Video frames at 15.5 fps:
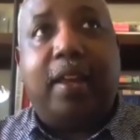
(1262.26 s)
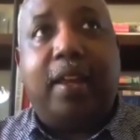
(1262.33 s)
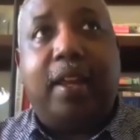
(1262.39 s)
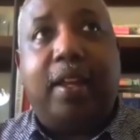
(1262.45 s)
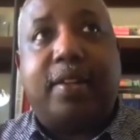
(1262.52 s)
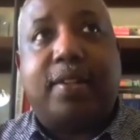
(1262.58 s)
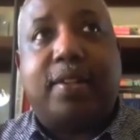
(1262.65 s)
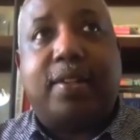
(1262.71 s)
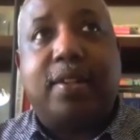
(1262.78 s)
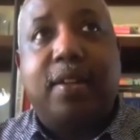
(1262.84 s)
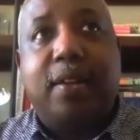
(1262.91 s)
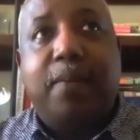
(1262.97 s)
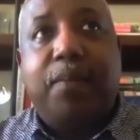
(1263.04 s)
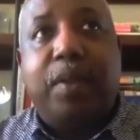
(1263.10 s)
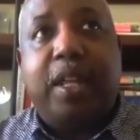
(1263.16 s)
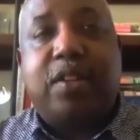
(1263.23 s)

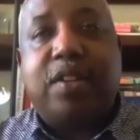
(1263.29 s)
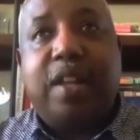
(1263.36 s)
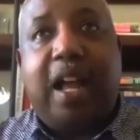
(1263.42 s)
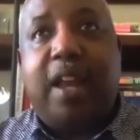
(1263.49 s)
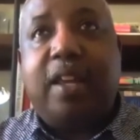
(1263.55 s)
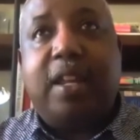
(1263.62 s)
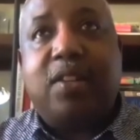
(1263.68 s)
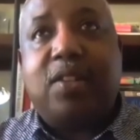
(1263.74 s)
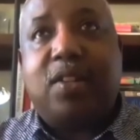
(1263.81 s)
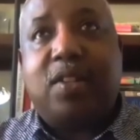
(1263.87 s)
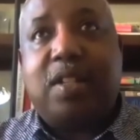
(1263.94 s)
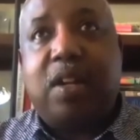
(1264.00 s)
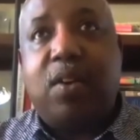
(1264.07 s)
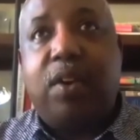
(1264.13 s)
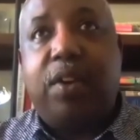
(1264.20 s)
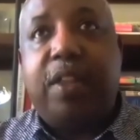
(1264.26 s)
It's not
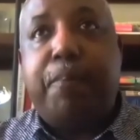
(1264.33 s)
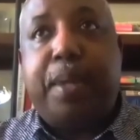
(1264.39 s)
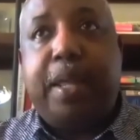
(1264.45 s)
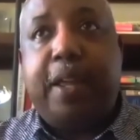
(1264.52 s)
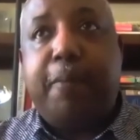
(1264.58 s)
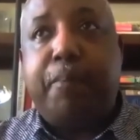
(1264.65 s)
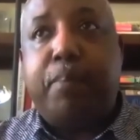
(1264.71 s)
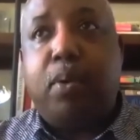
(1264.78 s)
necessarily being